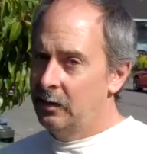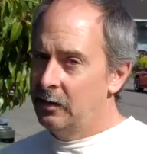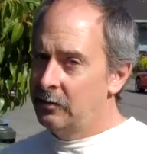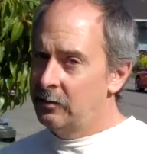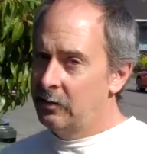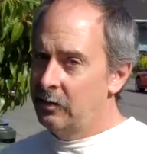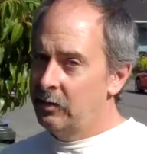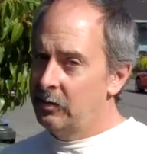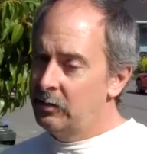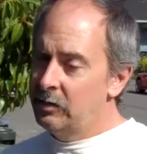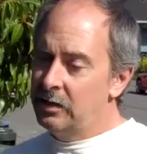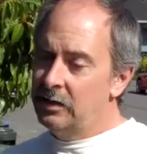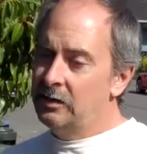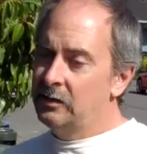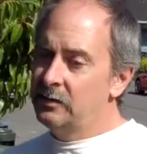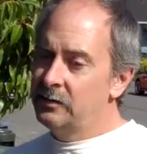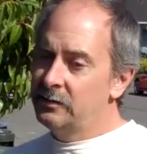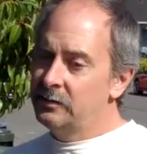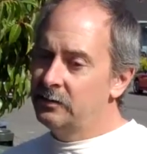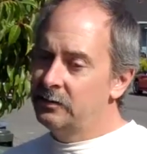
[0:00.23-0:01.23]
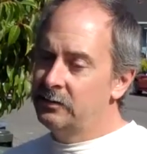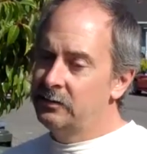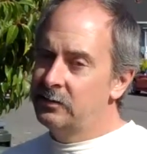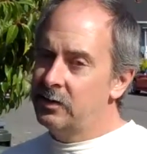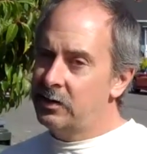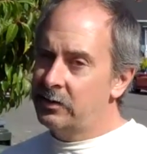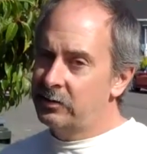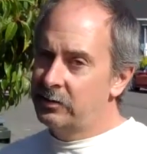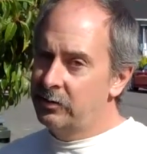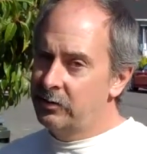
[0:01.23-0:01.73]
Hey there kitties,
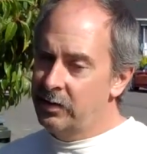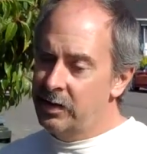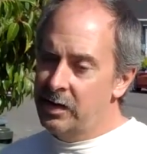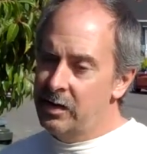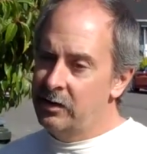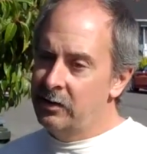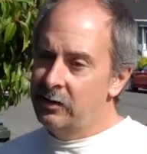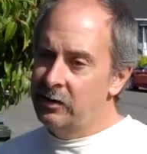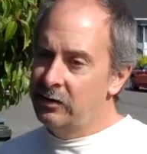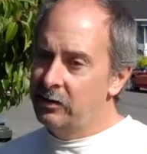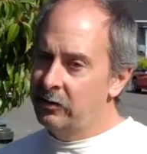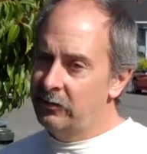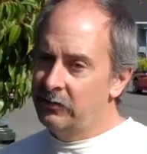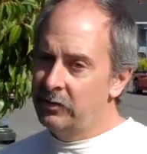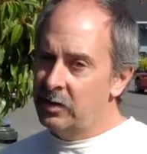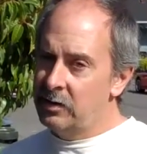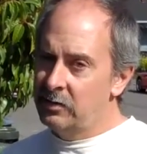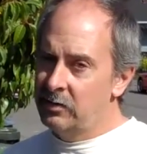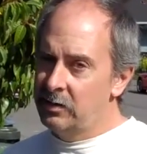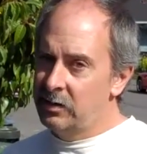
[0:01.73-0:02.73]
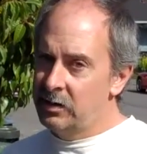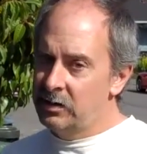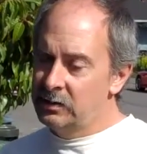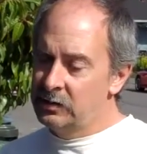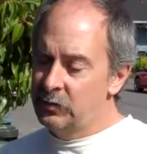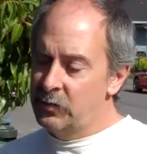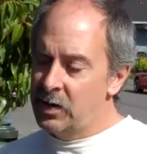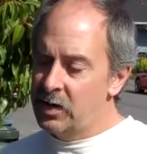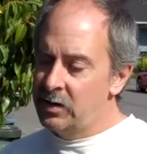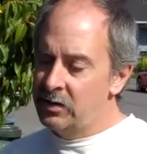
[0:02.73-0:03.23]
Dr. Dan here, Dr.
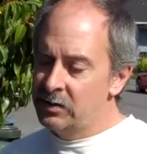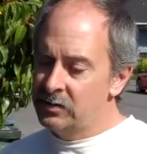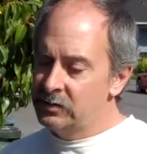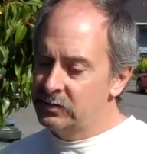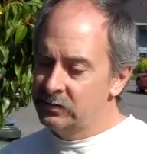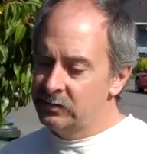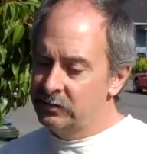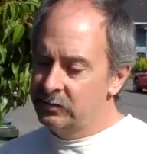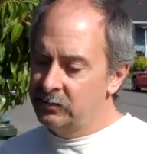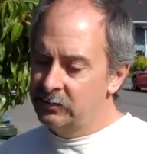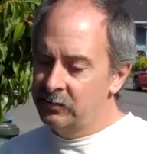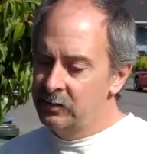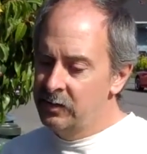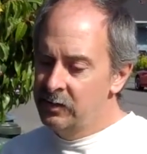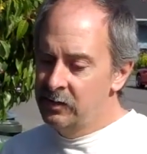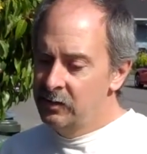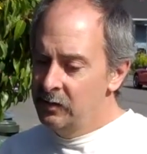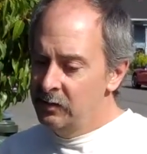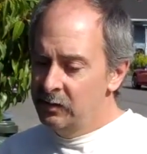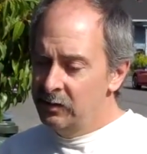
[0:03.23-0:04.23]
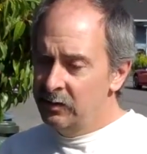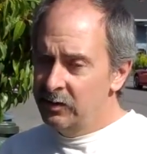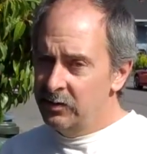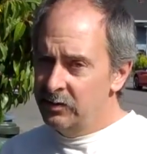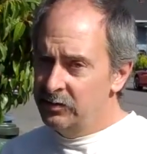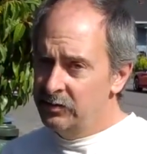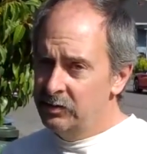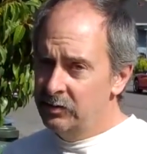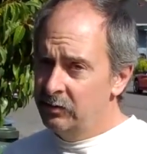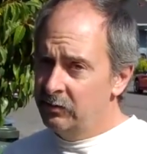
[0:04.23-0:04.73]
Dan's Biodiesel.
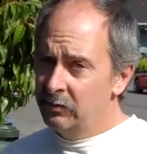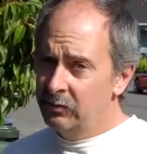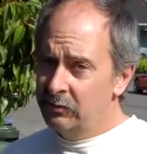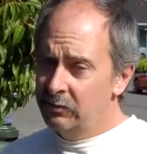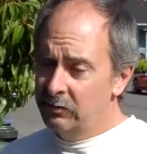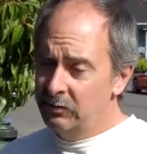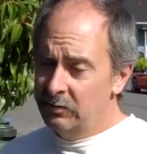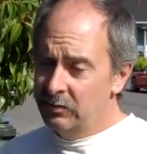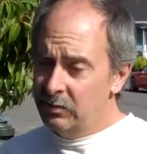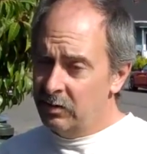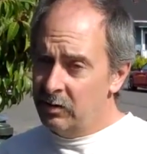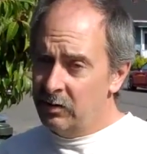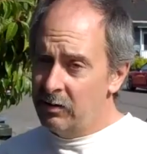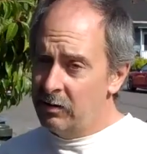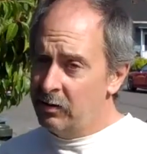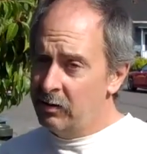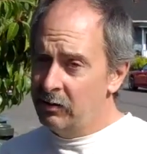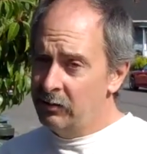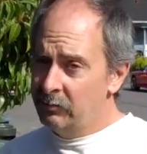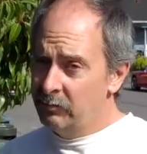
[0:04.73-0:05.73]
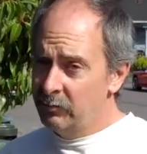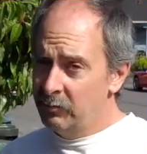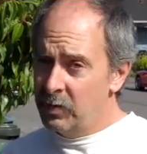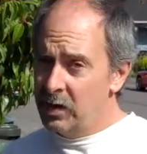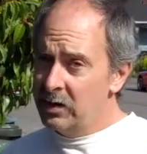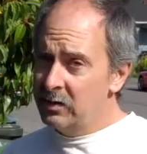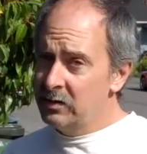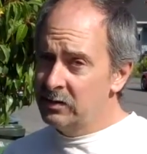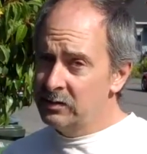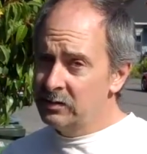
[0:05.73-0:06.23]
Is your car
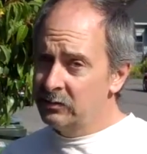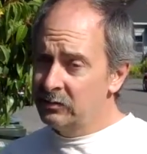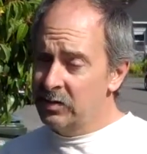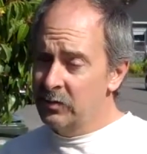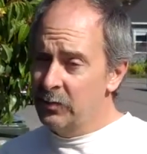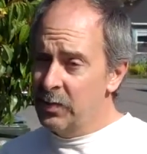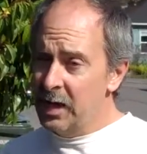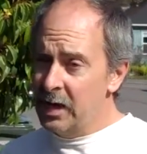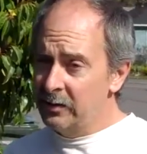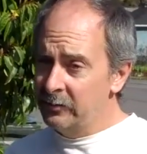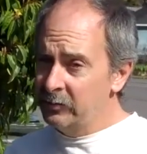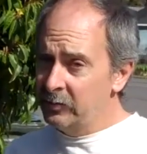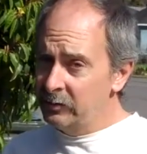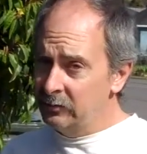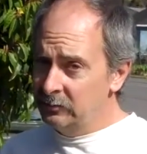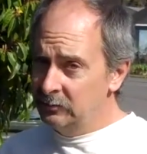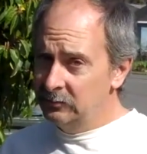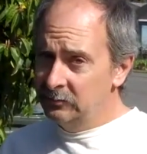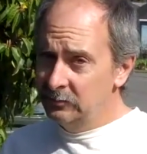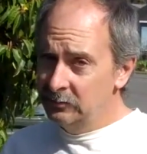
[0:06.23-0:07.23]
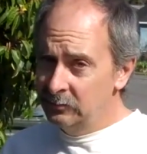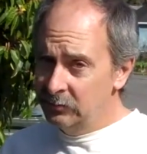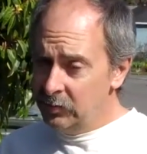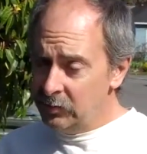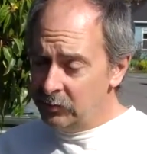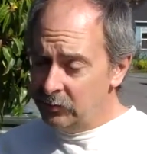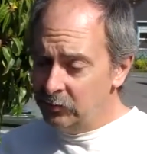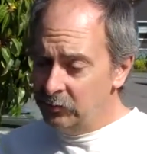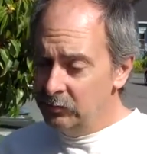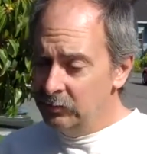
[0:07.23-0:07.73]
biodiesel compatible?
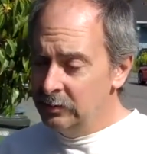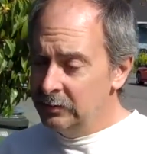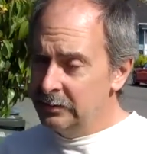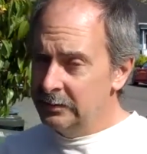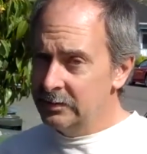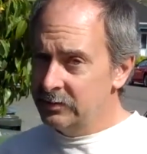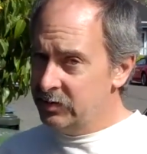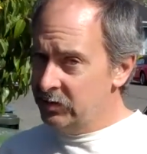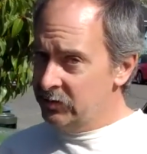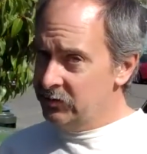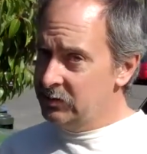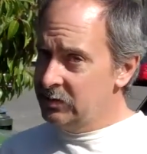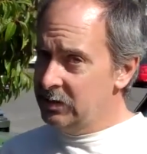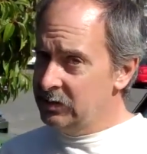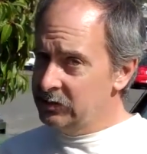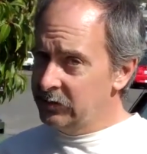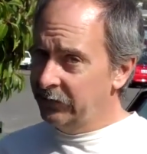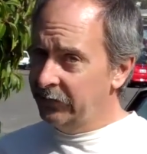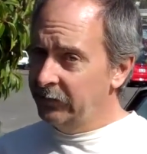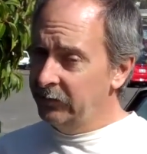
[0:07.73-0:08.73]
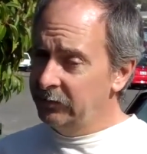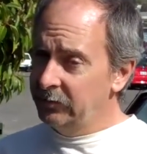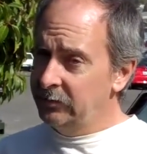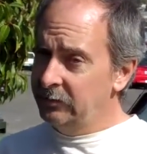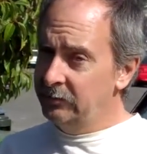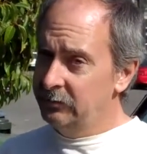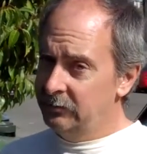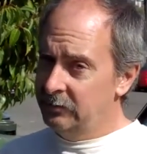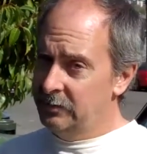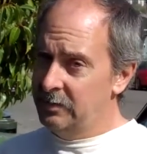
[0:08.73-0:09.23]
Woo! Does it use diesel
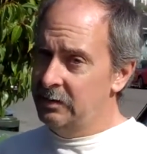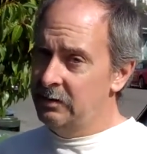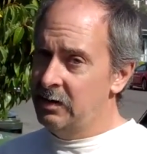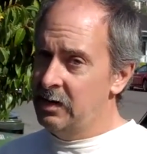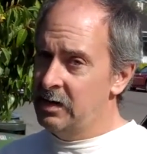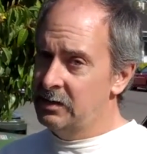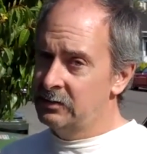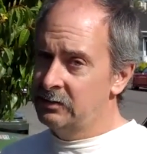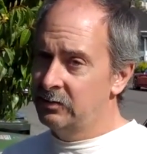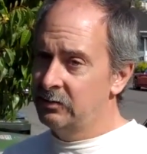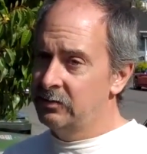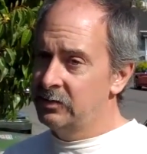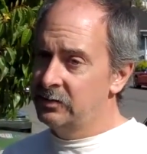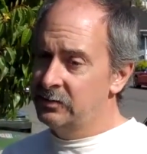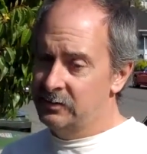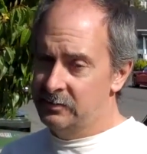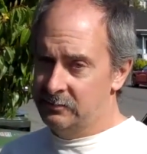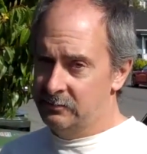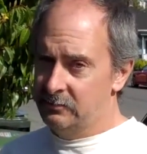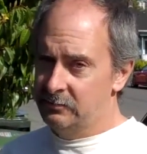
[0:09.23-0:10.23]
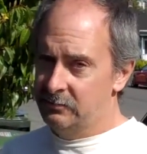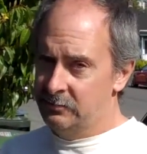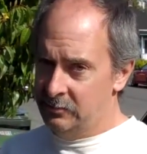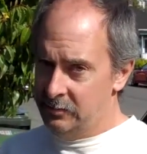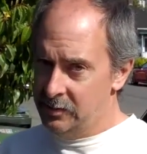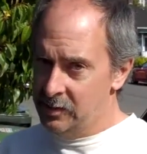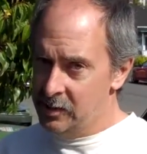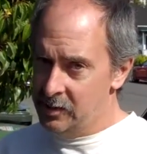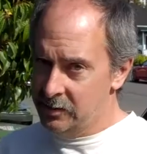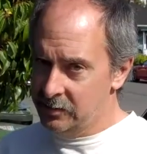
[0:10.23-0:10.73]
fuel? Then the answer is
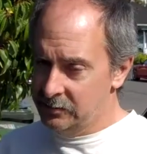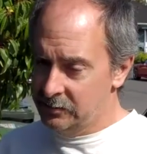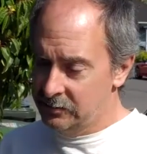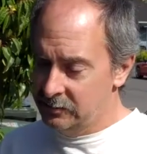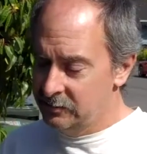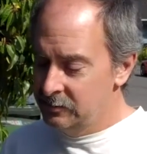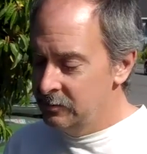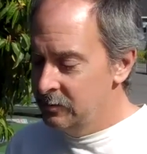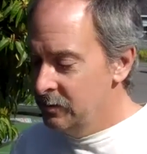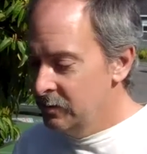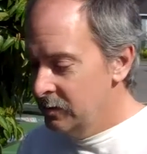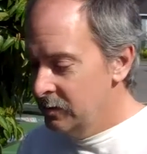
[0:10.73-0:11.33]
yes.